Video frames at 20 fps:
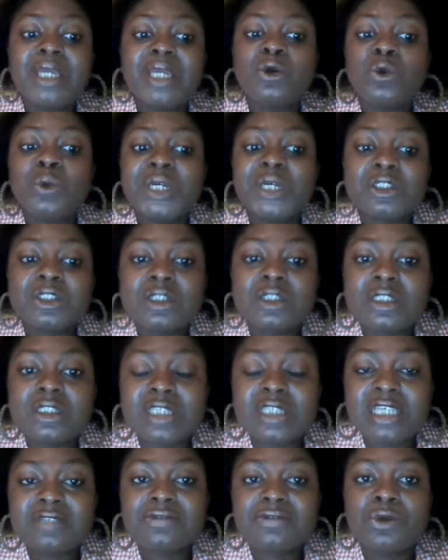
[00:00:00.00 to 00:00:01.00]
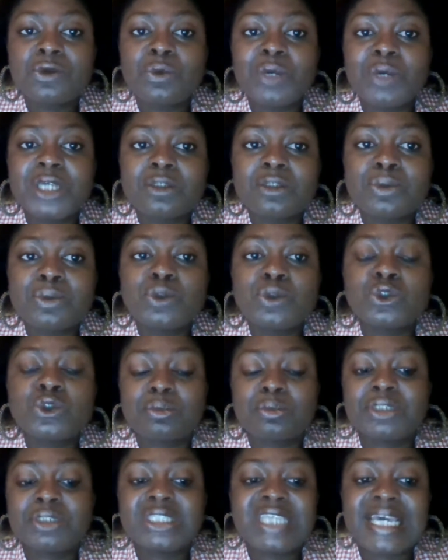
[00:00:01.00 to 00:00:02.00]
who were successful were supposed to
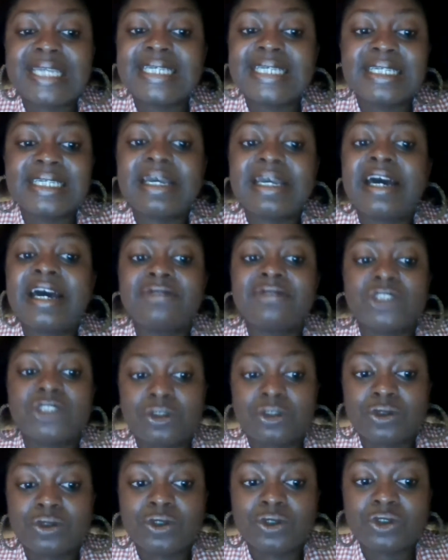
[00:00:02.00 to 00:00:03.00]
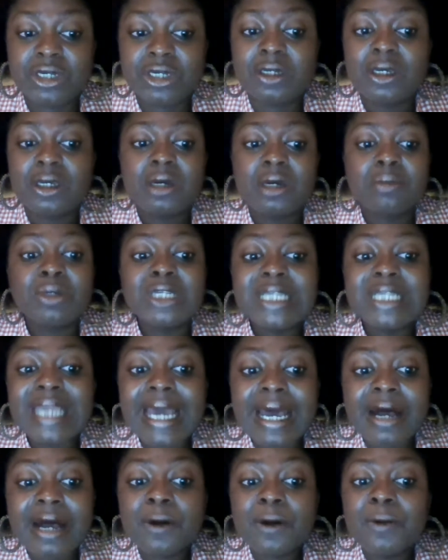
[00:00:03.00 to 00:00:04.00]
pretend they didn't have children. But
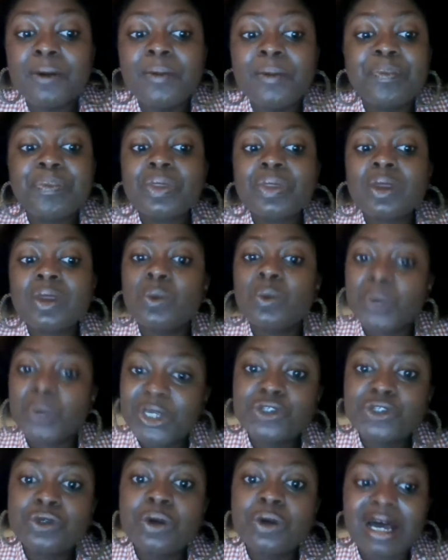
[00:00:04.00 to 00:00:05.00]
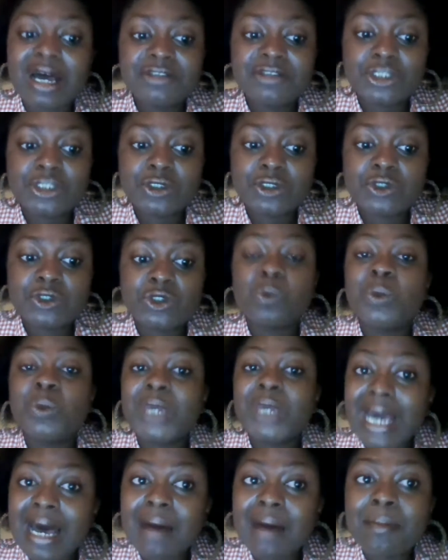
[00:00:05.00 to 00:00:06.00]
now, we do have children.
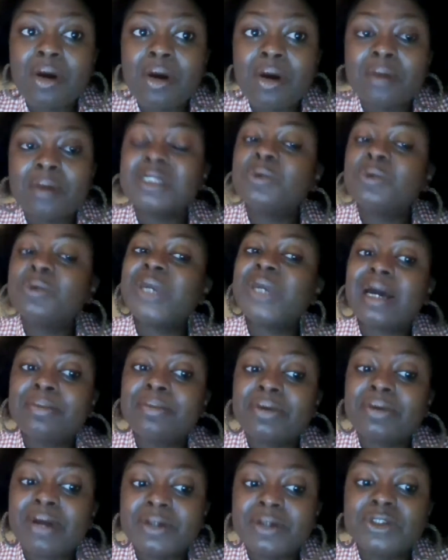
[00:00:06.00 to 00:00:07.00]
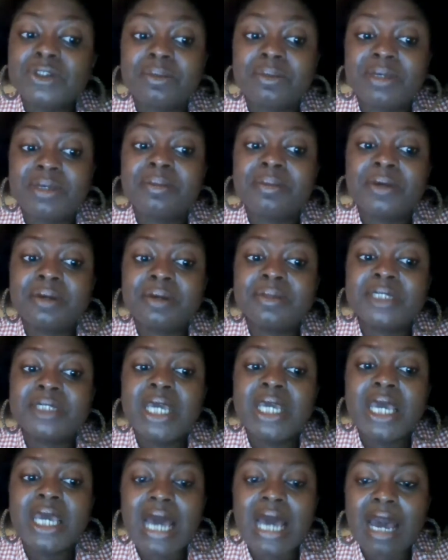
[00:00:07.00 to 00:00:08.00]
We are moms and we are proud to be moms.
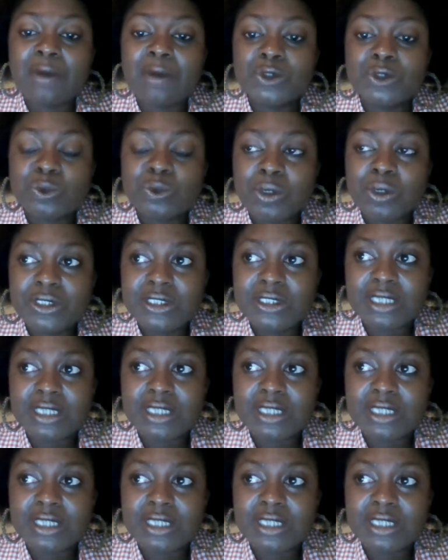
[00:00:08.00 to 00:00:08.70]
I was once